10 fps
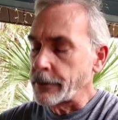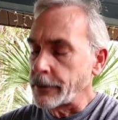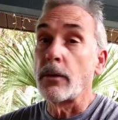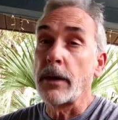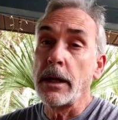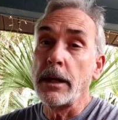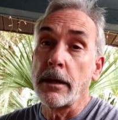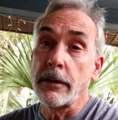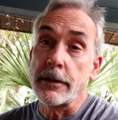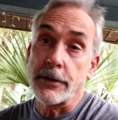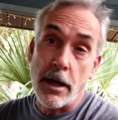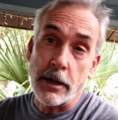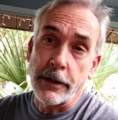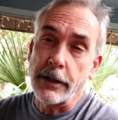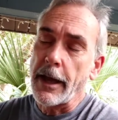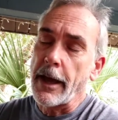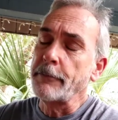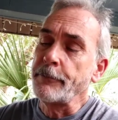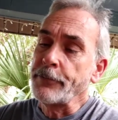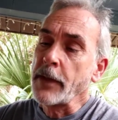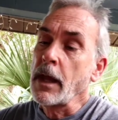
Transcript: and Coquina, the chocolate lab.